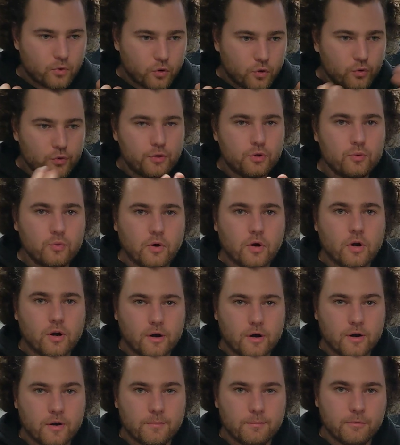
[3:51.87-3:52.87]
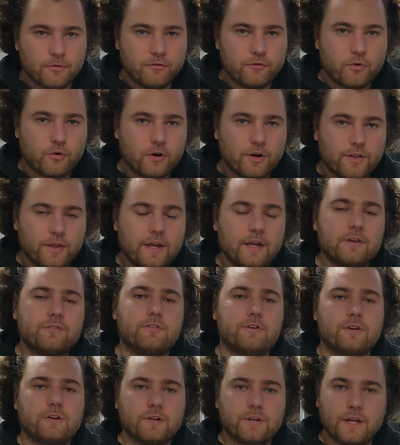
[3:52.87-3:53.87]
who you are before they
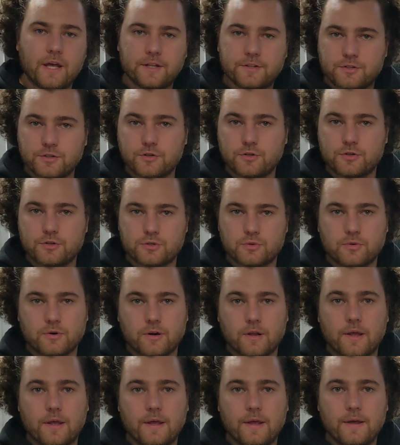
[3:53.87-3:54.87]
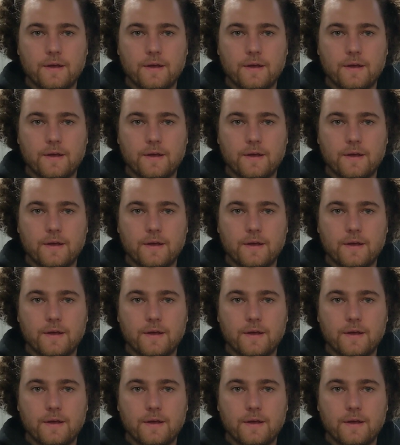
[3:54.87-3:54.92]
ever enter your store.